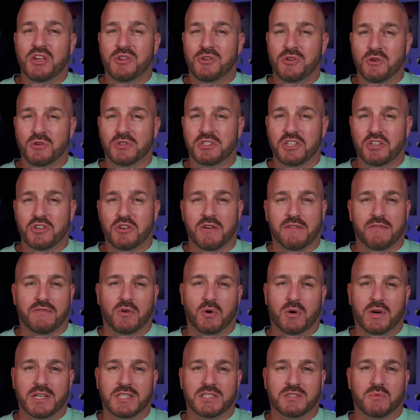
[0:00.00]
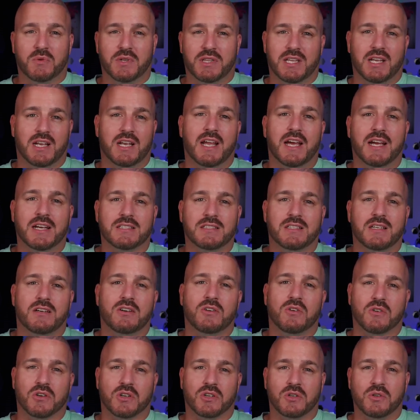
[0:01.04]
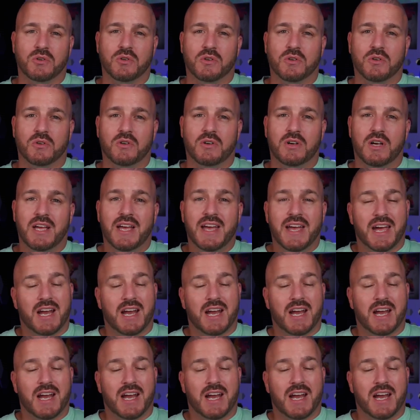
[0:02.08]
using your voice with Alexa or Google.